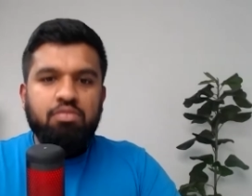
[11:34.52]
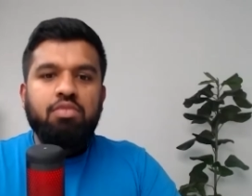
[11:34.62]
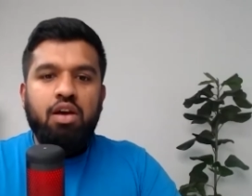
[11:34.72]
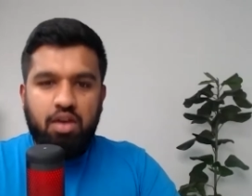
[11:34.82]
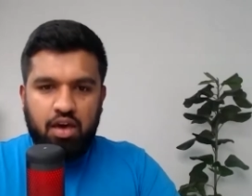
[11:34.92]

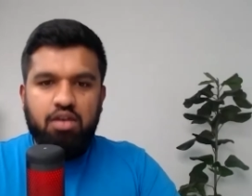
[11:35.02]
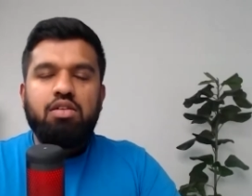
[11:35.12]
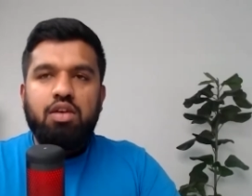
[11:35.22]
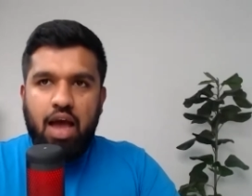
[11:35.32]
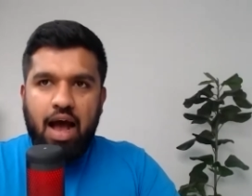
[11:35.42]
Okay.
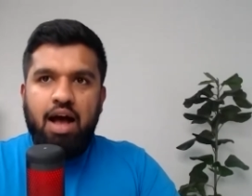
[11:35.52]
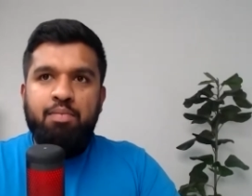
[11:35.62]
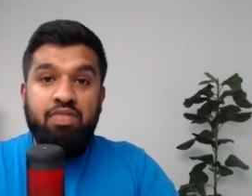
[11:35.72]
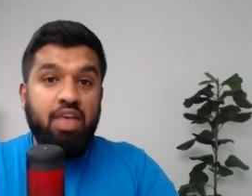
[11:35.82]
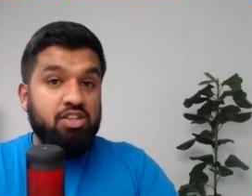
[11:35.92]

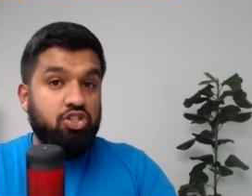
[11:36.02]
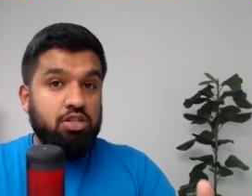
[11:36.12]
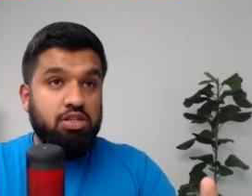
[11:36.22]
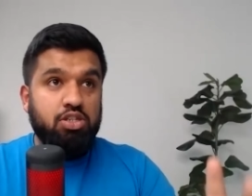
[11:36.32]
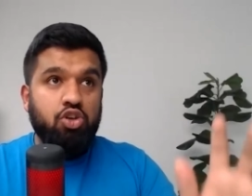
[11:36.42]
And that's
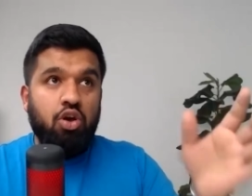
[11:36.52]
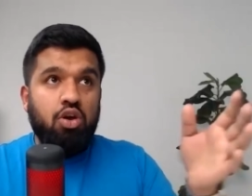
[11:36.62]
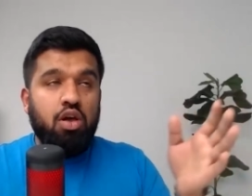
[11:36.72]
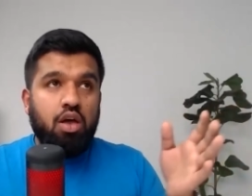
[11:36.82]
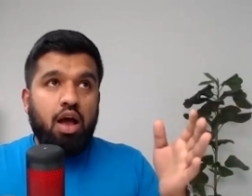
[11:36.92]
just so.
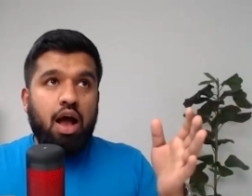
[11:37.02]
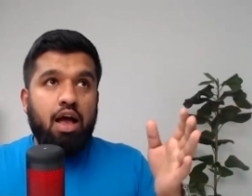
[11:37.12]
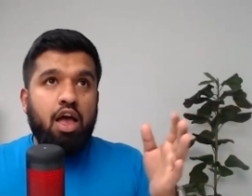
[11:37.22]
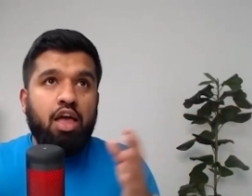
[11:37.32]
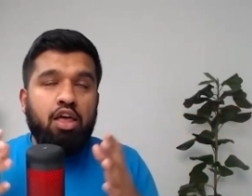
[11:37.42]

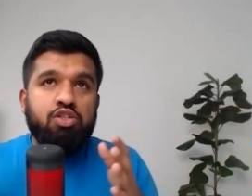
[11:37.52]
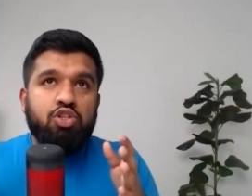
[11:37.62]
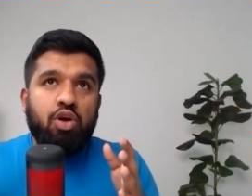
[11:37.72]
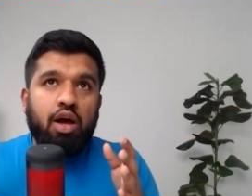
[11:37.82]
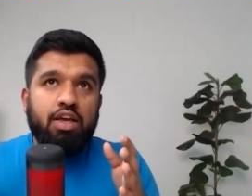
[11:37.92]

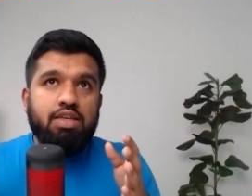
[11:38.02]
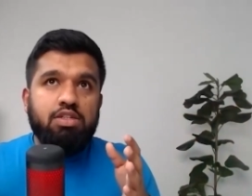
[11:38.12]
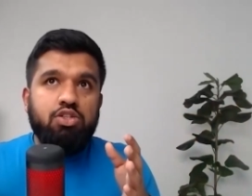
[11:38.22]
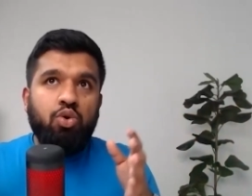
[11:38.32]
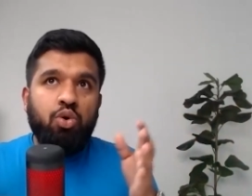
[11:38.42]
So I
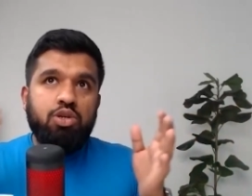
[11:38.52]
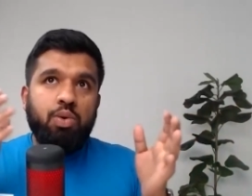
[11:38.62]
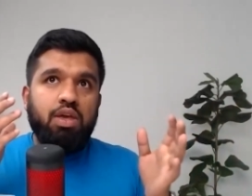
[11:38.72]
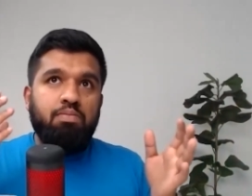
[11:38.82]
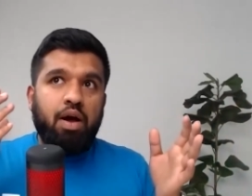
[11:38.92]
guess you're
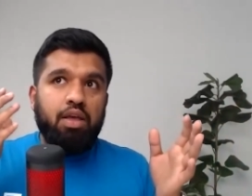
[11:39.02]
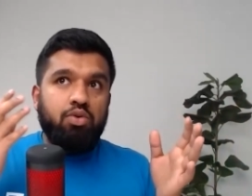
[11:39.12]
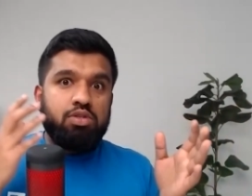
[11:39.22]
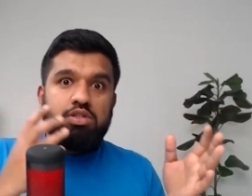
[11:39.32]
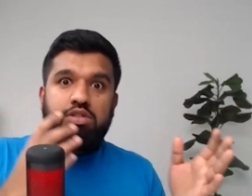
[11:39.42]
doing it by
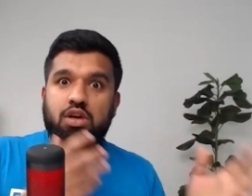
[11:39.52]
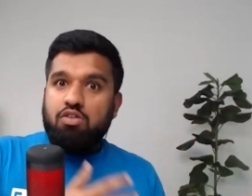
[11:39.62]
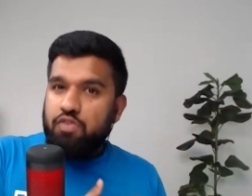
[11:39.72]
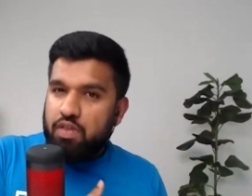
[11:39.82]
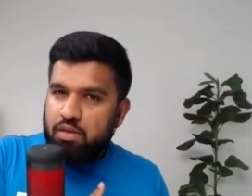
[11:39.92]

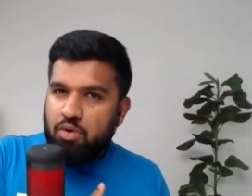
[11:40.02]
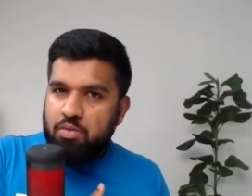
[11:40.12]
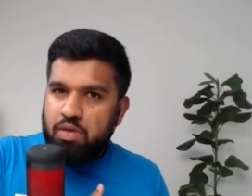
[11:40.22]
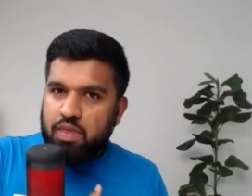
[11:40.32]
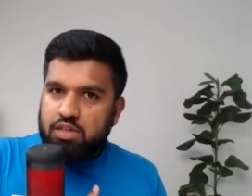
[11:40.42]
yourself at the
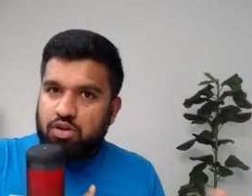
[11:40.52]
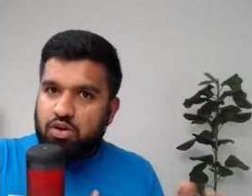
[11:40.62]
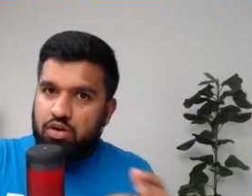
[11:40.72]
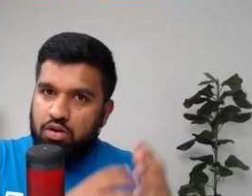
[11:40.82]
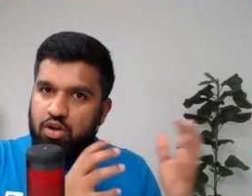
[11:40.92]
moment. There's
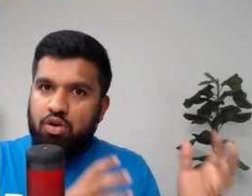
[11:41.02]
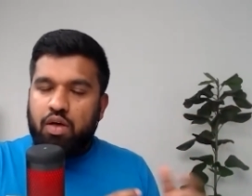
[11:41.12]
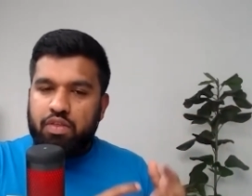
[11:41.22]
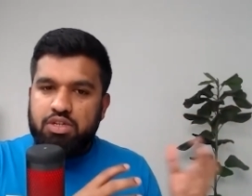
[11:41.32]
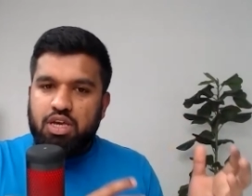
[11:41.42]
no
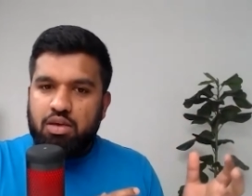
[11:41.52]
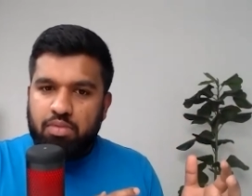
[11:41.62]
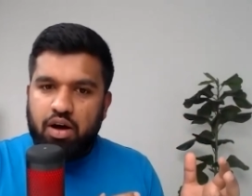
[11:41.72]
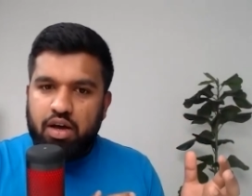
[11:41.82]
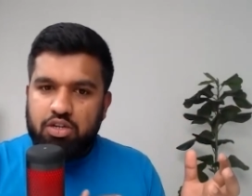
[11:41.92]
other team
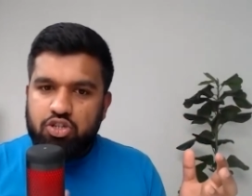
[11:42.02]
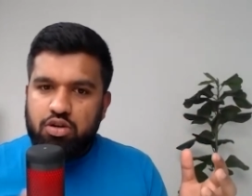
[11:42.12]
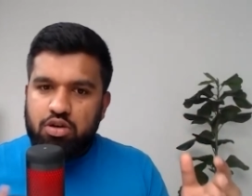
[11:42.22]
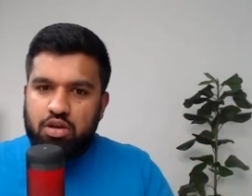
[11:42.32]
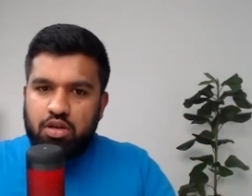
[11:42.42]
behind you.